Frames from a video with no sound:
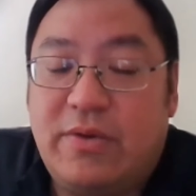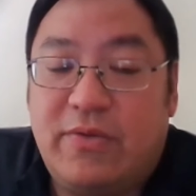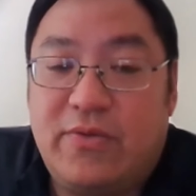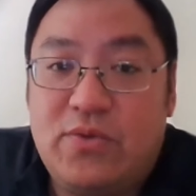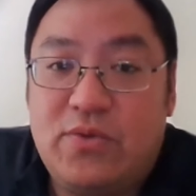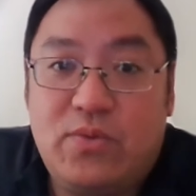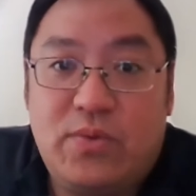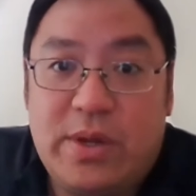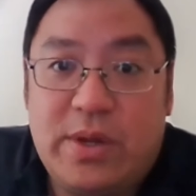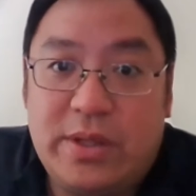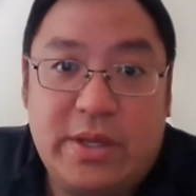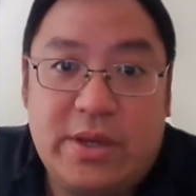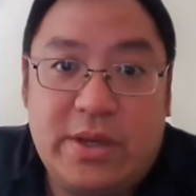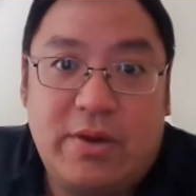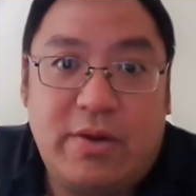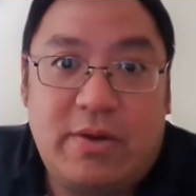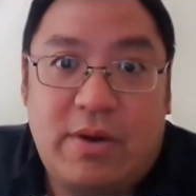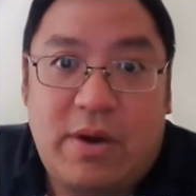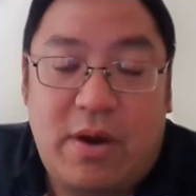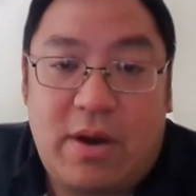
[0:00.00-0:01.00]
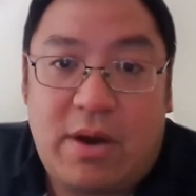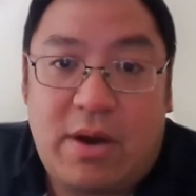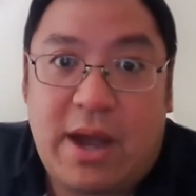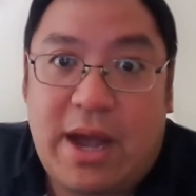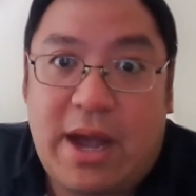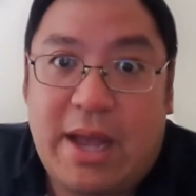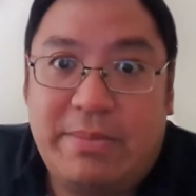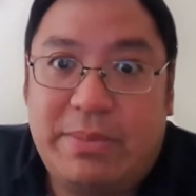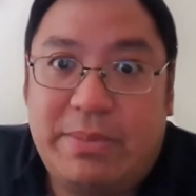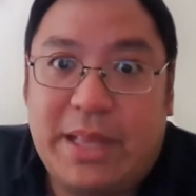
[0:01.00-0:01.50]
if you really go
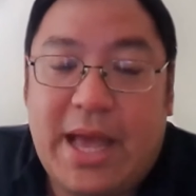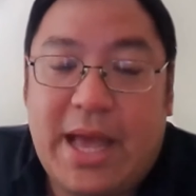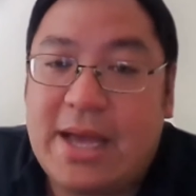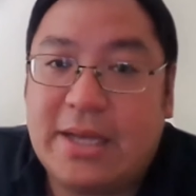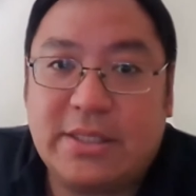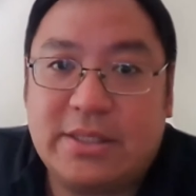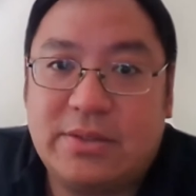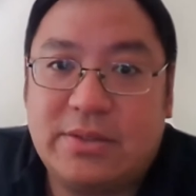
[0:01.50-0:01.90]
high blast